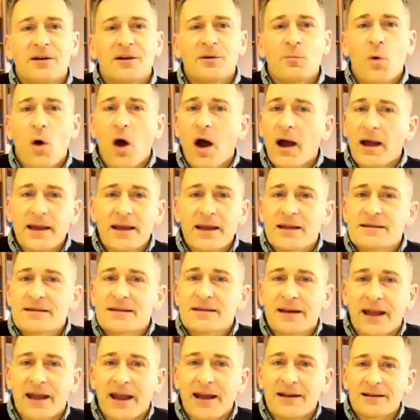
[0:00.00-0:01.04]
Why
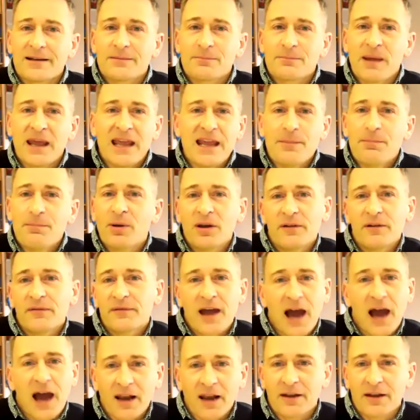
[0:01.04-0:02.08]
isn't it people of
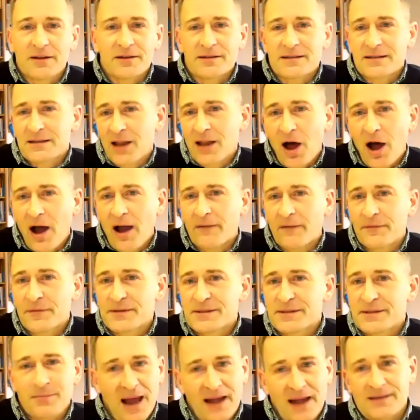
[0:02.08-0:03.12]
colour's
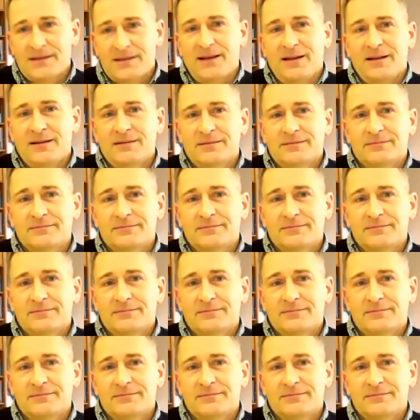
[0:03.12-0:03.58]
lives matter?